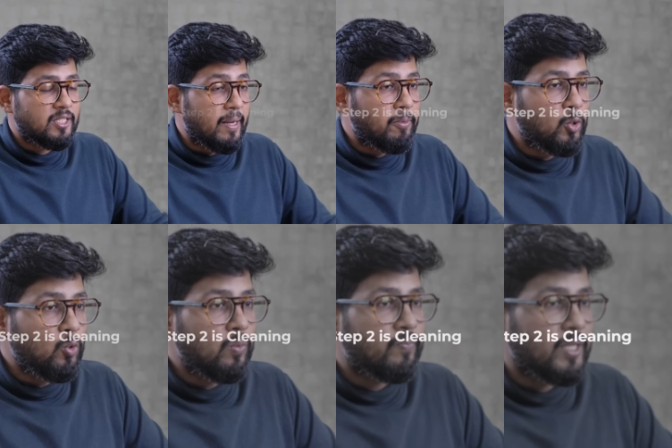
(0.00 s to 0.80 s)
Step
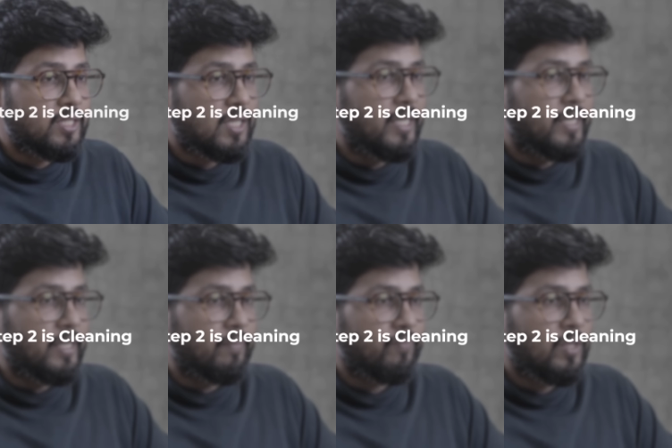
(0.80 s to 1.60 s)
two is
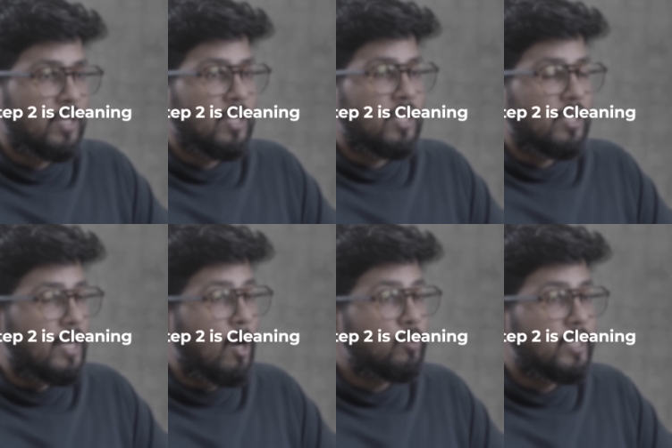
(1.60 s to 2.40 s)
cleaning.
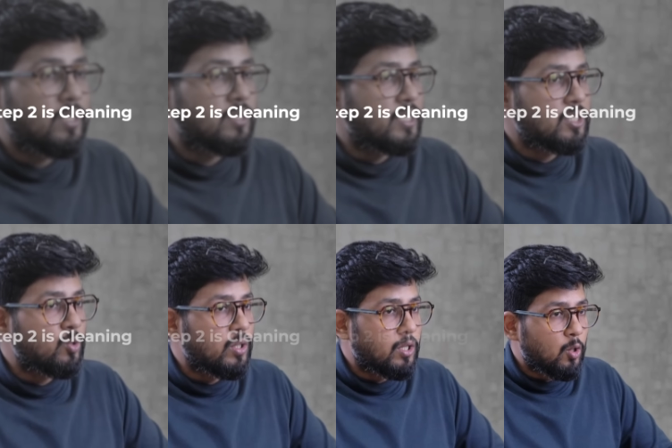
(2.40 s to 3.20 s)
Now there is residual